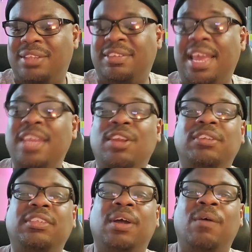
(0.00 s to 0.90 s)
take
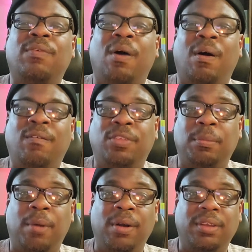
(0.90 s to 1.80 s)
yourself off the
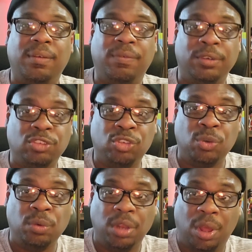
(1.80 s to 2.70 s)
market for
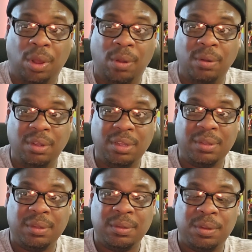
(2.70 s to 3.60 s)
too long
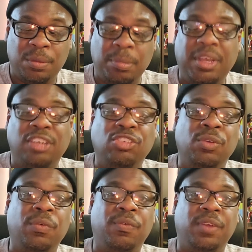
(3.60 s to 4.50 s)
because
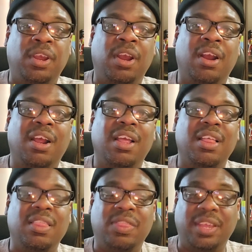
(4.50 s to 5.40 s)
you fear
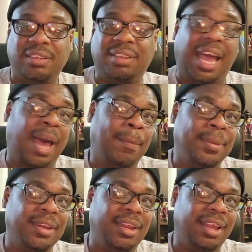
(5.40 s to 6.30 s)
this
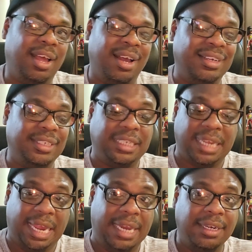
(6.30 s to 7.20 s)
happening
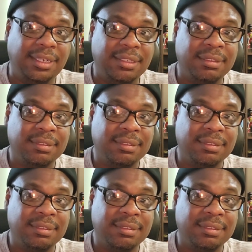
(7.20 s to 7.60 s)
again.